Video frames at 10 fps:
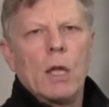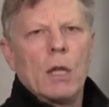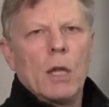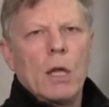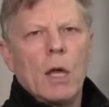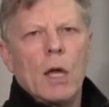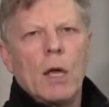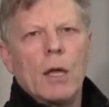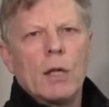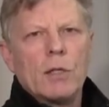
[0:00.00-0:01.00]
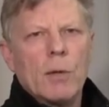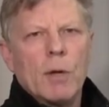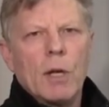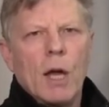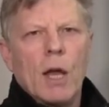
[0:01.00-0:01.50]

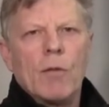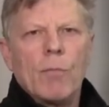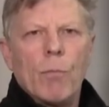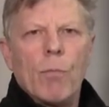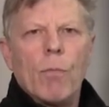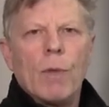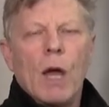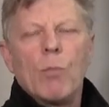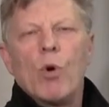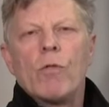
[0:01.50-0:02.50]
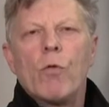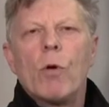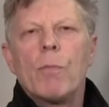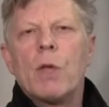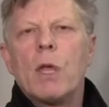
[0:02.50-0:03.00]
Exhibit
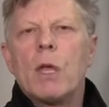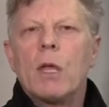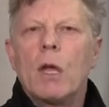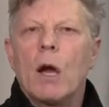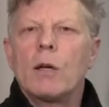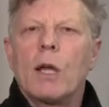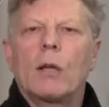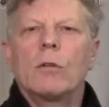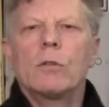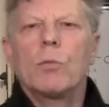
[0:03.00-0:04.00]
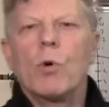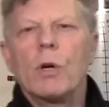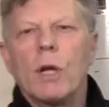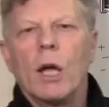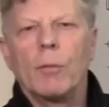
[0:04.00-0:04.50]
9.4B, our technical
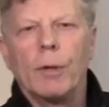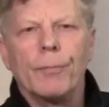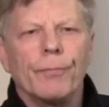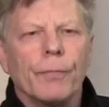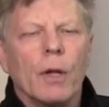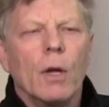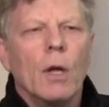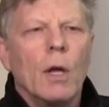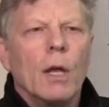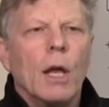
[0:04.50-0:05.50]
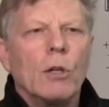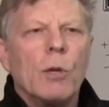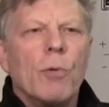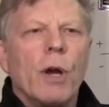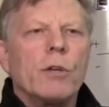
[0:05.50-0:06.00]
support document.
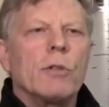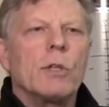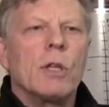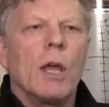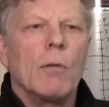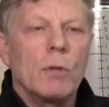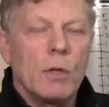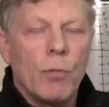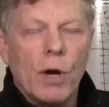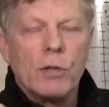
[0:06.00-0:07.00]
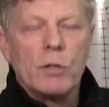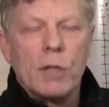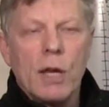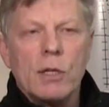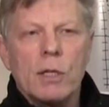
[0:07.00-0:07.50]
Now,
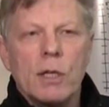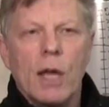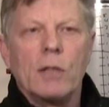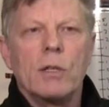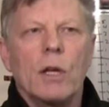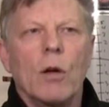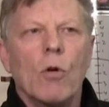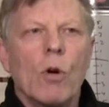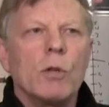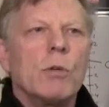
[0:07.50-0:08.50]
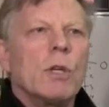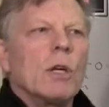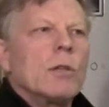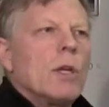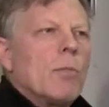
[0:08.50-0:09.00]
depressurization testing, of course we
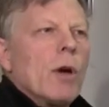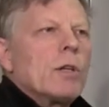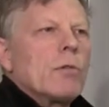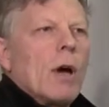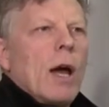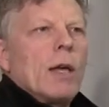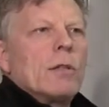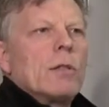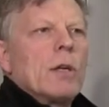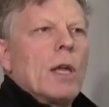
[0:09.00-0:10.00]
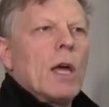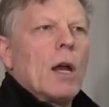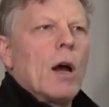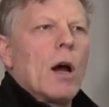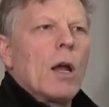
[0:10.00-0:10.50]
depressurize to
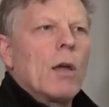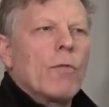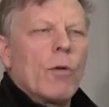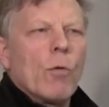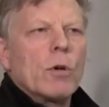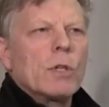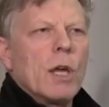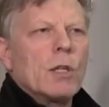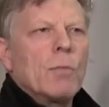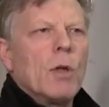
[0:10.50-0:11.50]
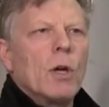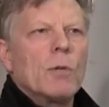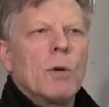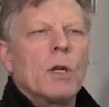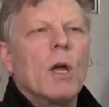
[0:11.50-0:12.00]
get for worst case
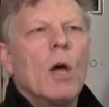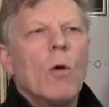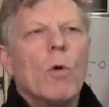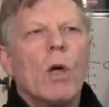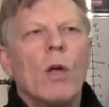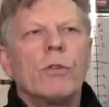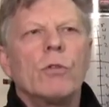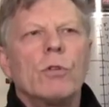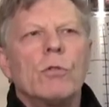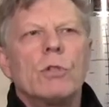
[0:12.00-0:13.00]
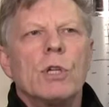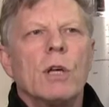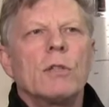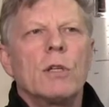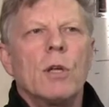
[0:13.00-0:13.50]
spillage, but we also do
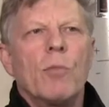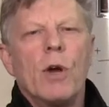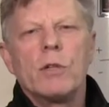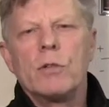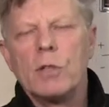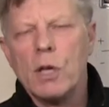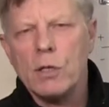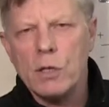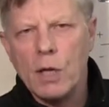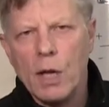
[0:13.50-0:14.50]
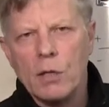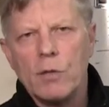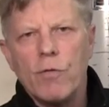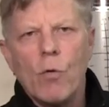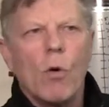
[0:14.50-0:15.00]
just a depressurization
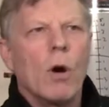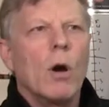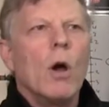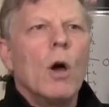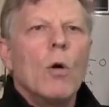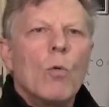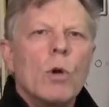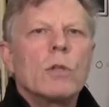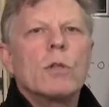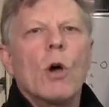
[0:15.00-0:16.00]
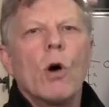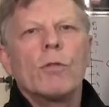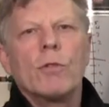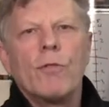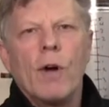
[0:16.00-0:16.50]
test for wood
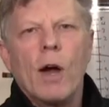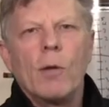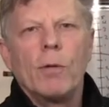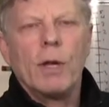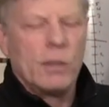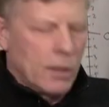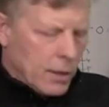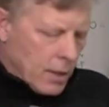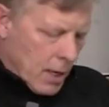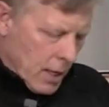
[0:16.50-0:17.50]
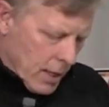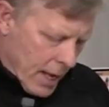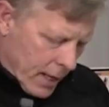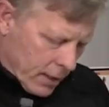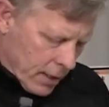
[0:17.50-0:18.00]
stoves and fireplaces.
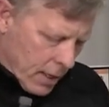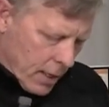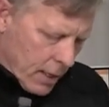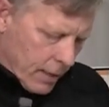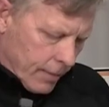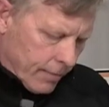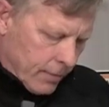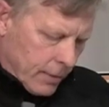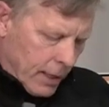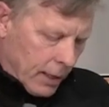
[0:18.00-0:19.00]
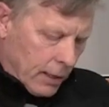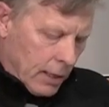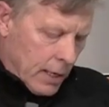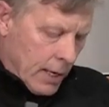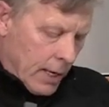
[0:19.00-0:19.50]
That's like
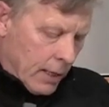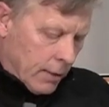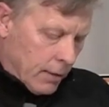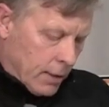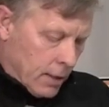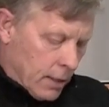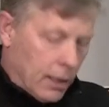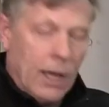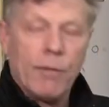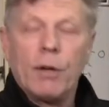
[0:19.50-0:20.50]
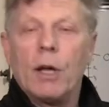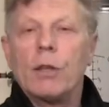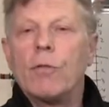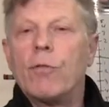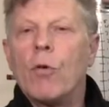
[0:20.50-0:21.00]
line 11
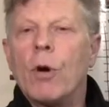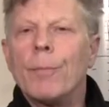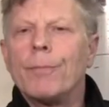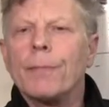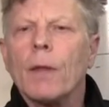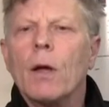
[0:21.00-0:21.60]
on the form.